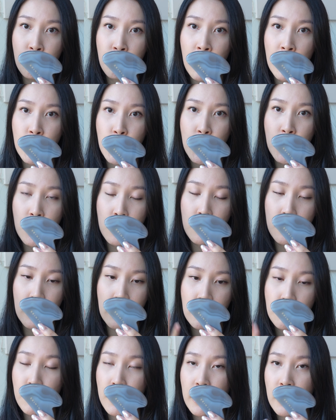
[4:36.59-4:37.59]
much
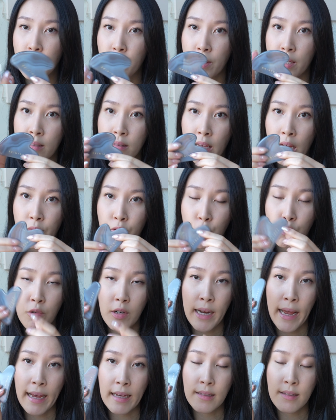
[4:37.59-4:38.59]
explaining because everyone
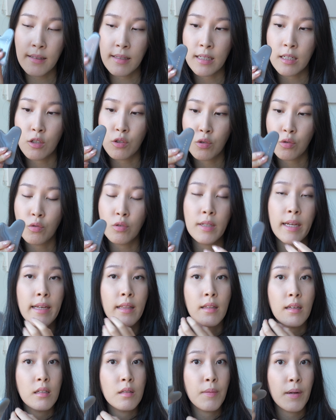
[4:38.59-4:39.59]
has seen a tool like
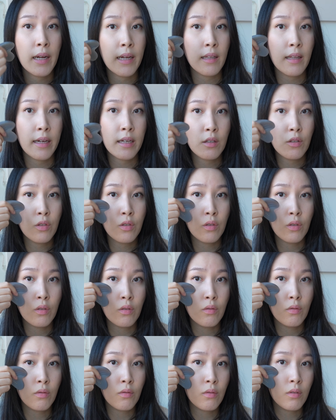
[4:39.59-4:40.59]
this, but I like to,